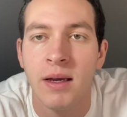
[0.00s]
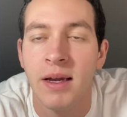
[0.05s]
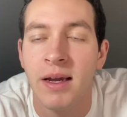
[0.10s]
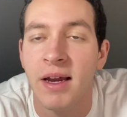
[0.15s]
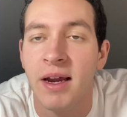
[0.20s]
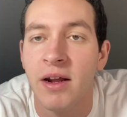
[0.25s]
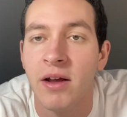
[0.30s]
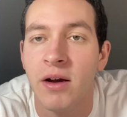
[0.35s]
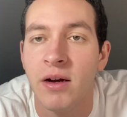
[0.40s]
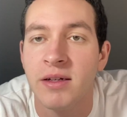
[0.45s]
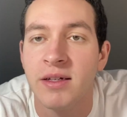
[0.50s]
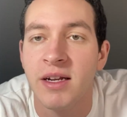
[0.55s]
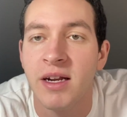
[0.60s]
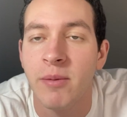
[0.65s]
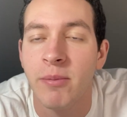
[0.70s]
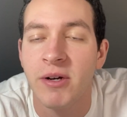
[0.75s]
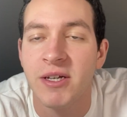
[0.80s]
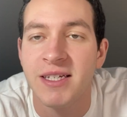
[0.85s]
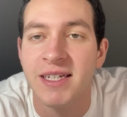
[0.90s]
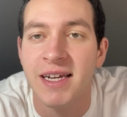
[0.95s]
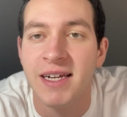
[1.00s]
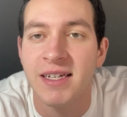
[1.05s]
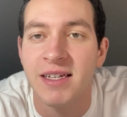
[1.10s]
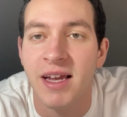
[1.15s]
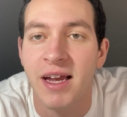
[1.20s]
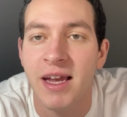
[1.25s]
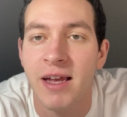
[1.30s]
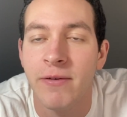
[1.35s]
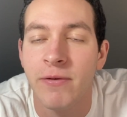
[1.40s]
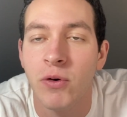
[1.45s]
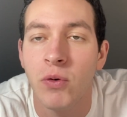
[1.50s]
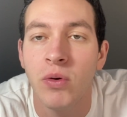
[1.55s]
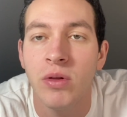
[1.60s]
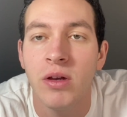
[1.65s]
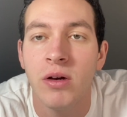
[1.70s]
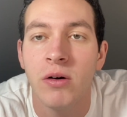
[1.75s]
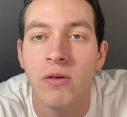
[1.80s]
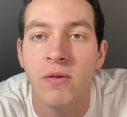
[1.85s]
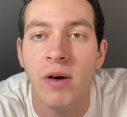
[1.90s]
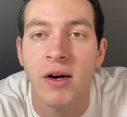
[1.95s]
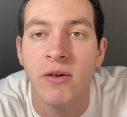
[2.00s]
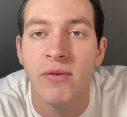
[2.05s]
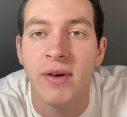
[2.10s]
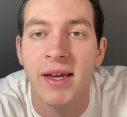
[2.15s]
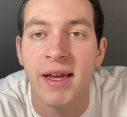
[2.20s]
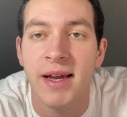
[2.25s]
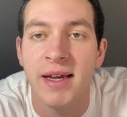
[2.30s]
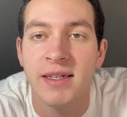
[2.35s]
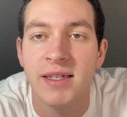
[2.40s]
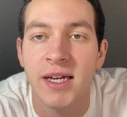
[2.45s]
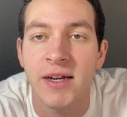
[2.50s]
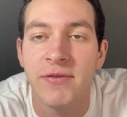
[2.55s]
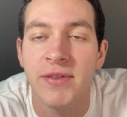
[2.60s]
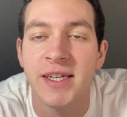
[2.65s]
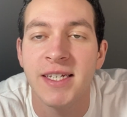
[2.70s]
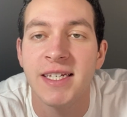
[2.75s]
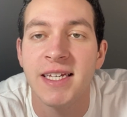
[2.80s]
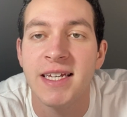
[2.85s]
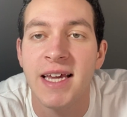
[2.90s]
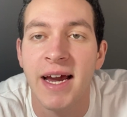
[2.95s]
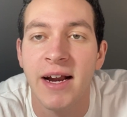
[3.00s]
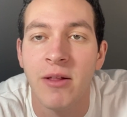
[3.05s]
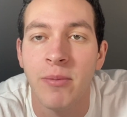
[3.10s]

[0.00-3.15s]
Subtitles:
Getting on to number 6, I have Julio Rodriguez of the Seattle